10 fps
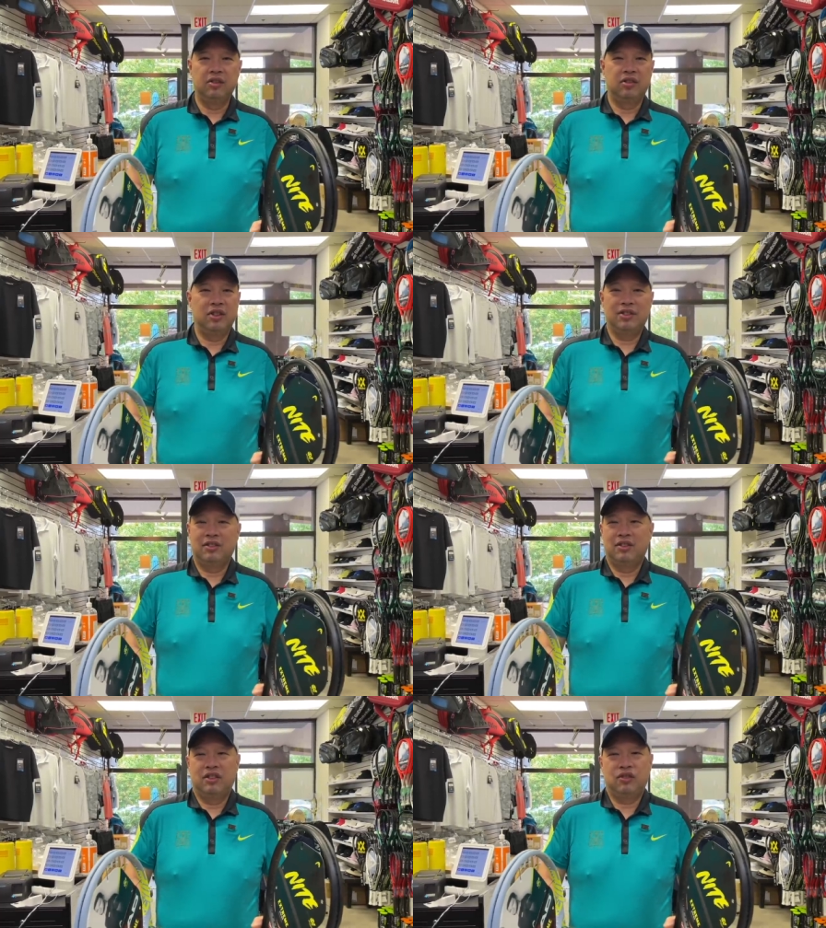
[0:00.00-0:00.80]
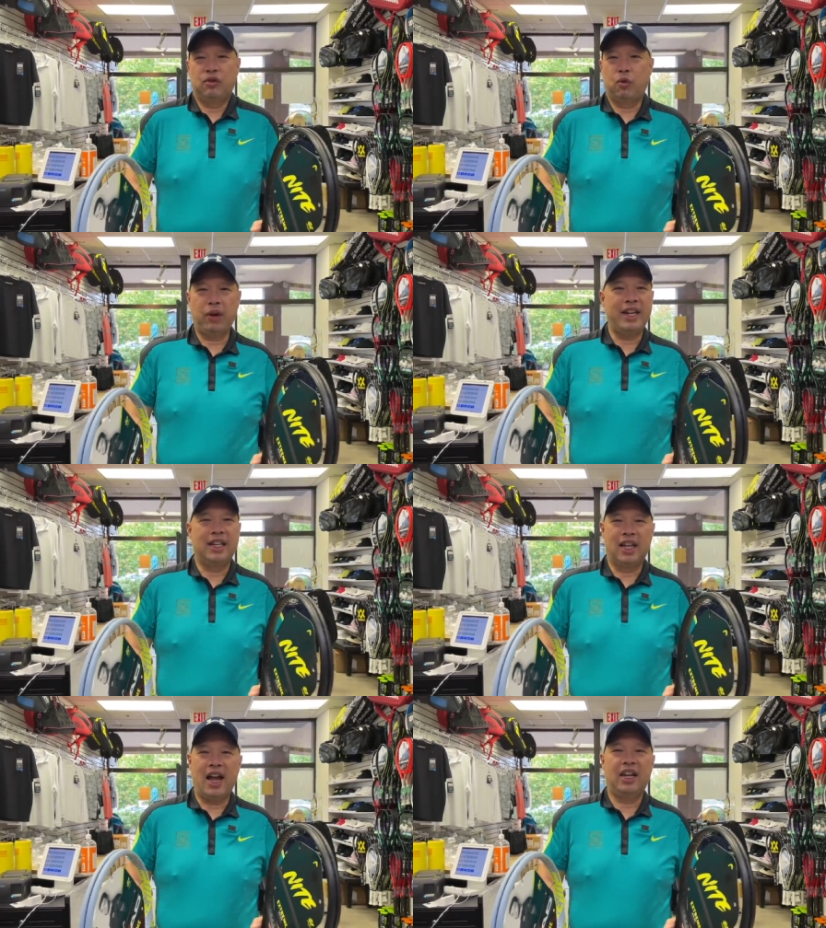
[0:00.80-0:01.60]
Just great
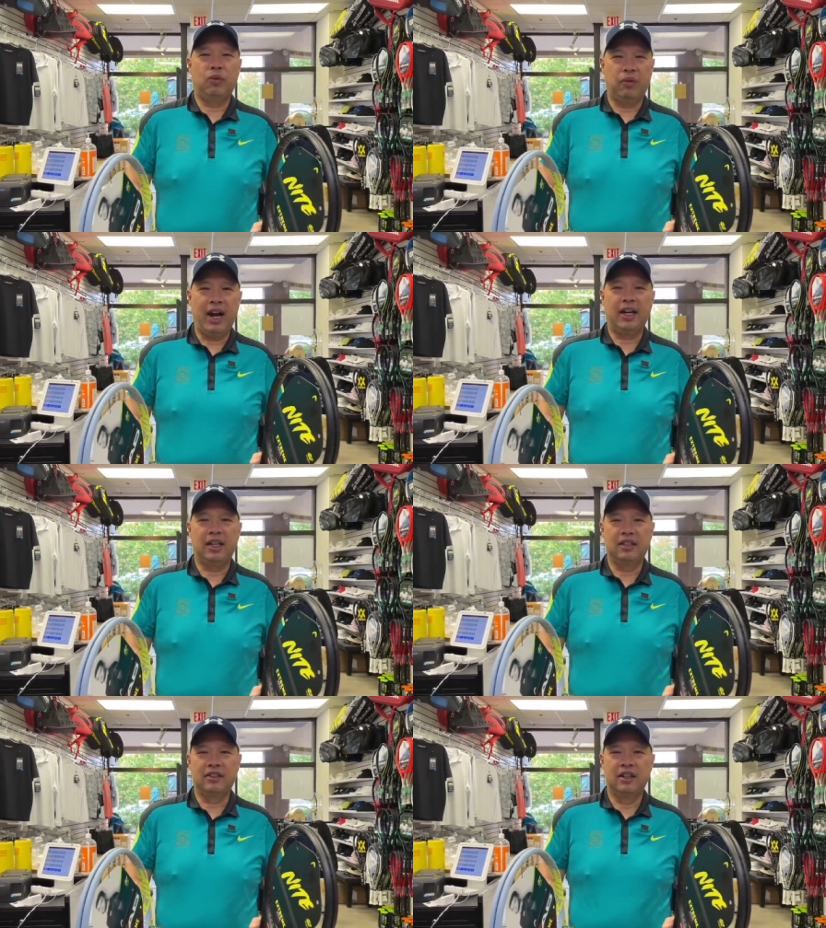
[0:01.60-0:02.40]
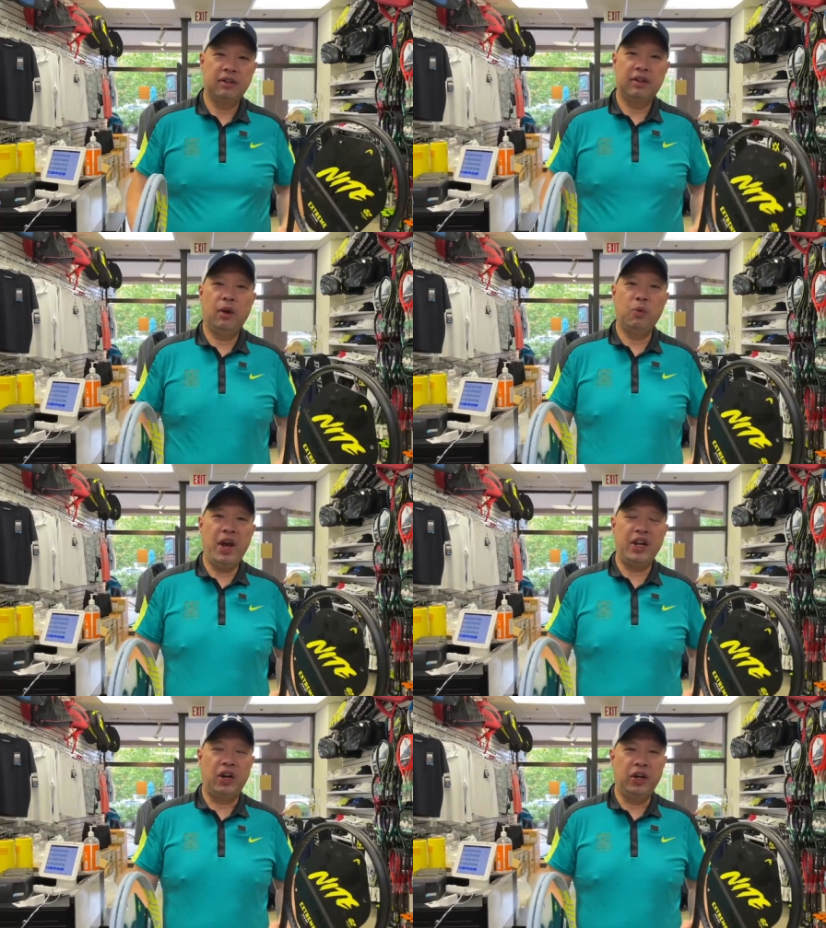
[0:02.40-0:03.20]
line of rackets. The
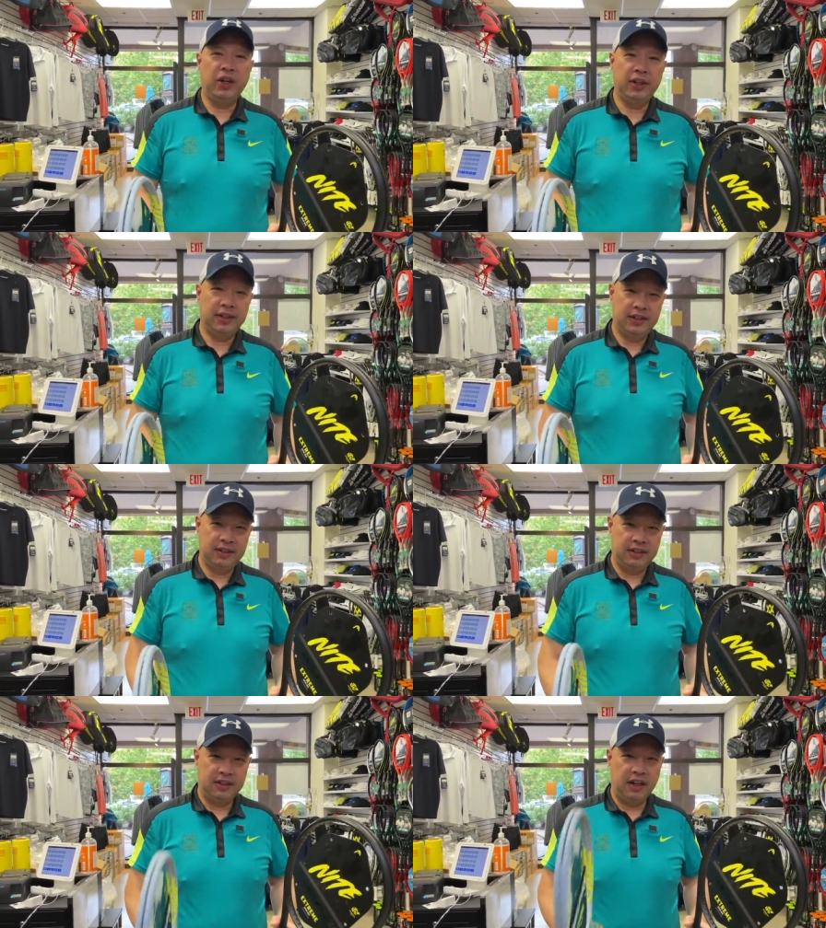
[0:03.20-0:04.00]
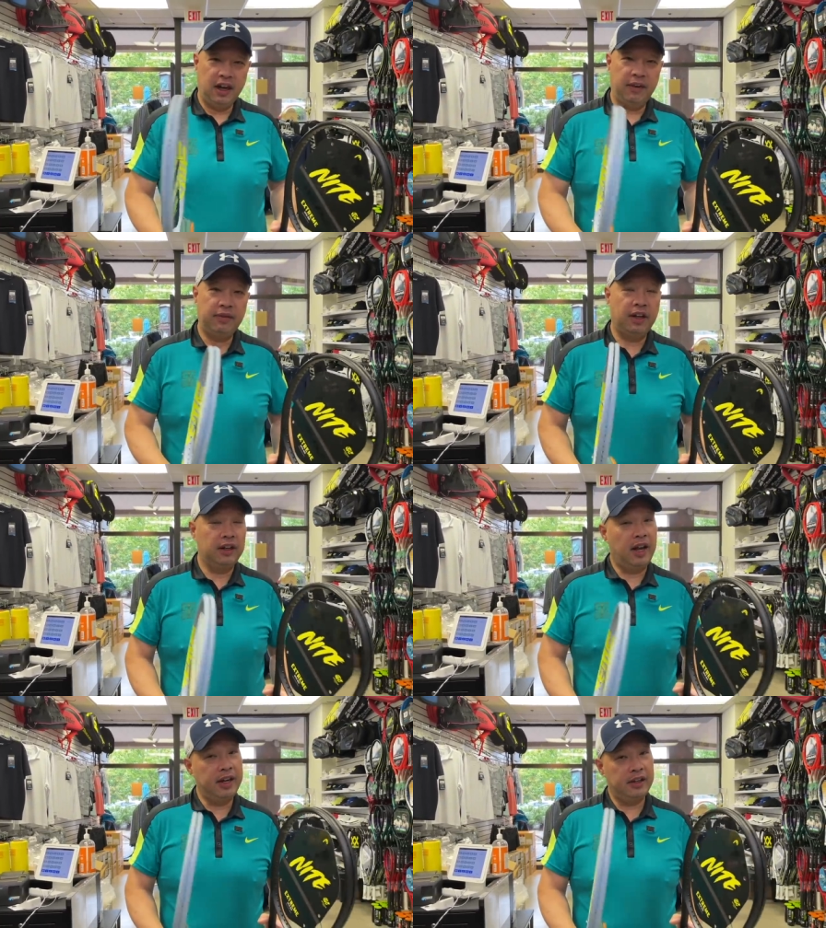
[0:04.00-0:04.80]
winner of the
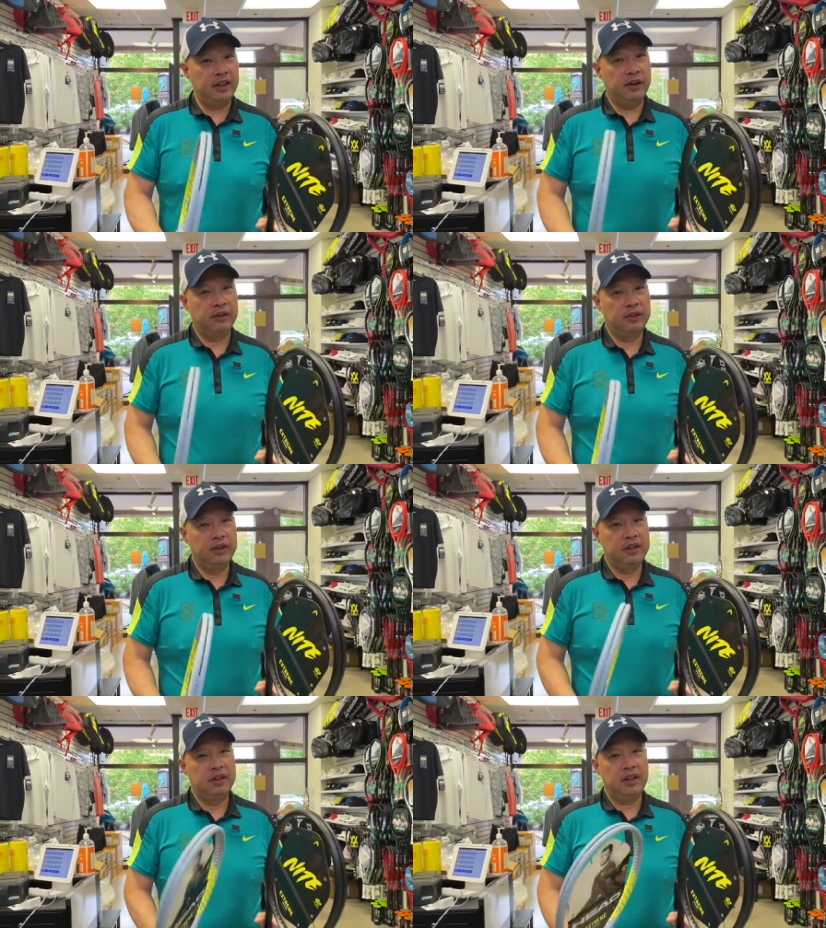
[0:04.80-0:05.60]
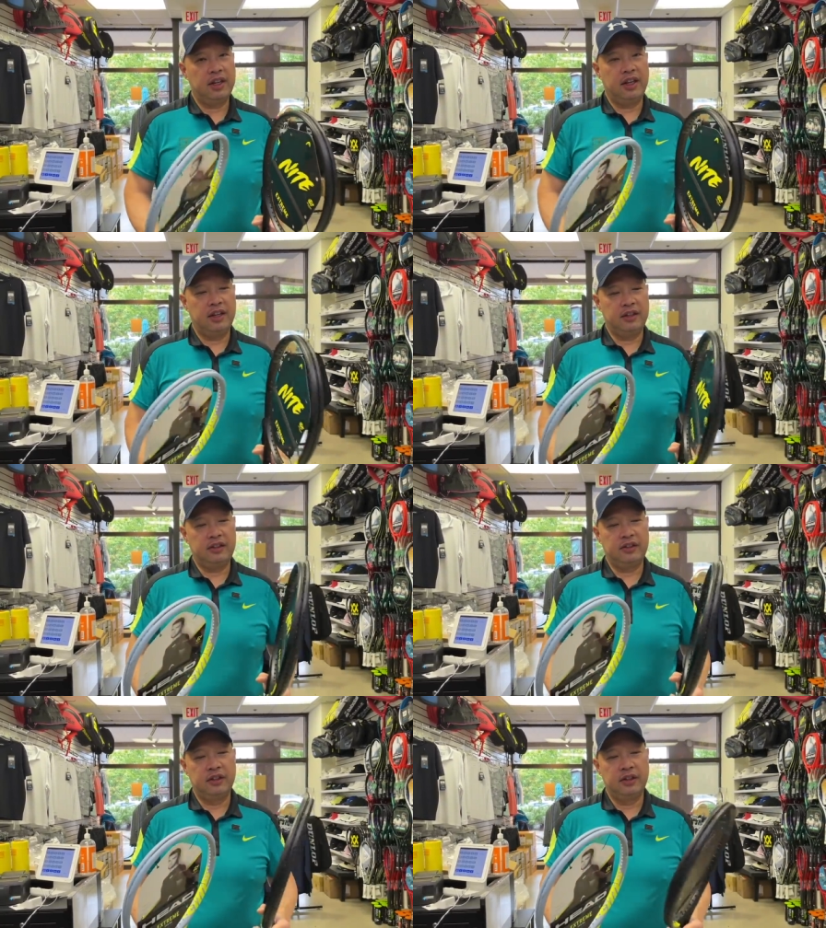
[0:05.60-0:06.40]
line, though, is